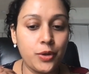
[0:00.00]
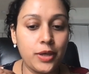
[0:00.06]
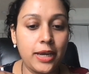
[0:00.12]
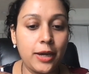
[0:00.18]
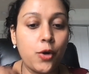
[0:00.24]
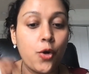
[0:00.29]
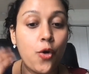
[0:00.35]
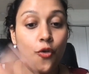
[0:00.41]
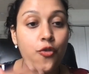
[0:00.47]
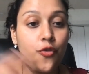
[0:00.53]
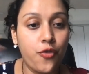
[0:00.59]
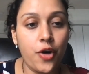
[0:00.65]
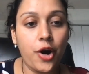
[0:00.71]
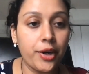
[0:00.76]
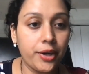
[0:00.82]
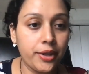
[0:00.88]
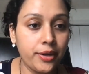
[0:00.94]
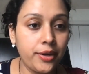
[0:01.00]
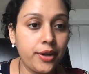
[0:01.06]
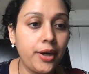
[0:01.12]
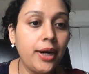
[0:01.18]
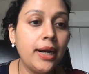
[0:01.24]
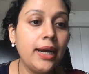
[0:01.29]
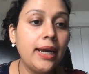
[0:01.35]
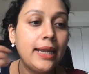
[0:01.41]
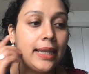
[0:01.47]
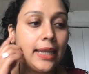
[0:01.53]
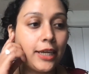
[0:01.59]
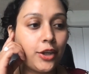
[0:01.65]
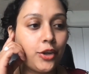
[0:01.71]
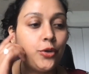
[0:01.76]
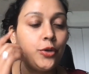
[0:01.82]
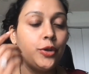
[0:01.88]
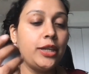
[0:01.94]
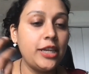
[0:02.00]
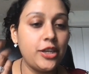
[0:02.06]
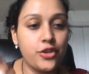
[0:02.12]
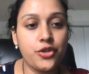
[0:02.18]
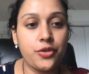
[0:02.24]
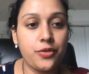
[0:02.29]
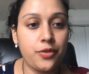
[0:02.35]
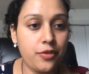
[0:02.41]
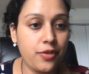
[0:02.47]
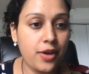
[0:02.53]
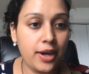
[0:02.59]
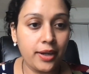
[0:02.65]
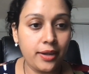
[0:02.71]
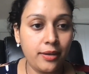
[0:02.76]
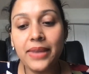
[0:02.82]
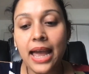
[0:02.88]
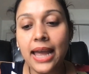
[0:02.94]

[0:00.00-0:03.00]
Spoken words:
like go farther, like you need to refine.